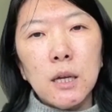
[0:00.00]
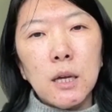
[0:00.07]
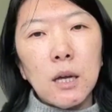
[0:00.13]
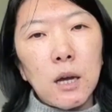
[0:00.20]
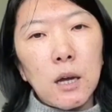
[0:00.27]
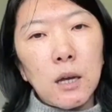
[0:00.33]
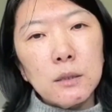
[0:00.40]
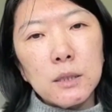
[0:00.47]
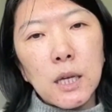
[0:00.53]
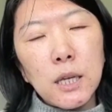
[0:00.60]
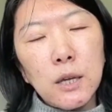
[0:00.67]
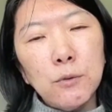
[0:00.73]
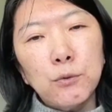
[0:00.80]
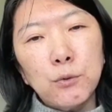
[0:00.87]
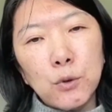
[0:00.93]
that
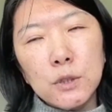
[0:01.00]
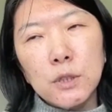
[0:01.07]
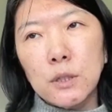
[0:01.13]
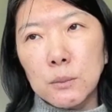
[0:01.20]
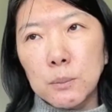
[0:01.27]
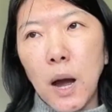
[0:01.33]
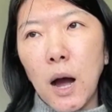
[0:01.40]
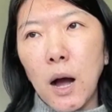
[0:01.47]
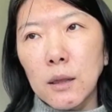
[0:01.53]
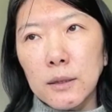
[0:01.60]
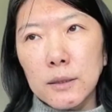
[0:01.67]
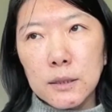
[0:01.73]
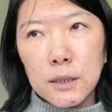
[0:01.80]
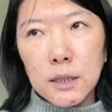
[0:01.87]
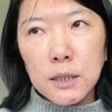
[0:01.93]
enforce their
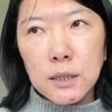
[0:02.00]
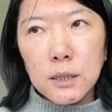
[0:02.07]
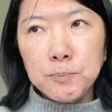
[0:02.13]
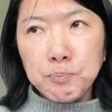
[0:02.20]
policies.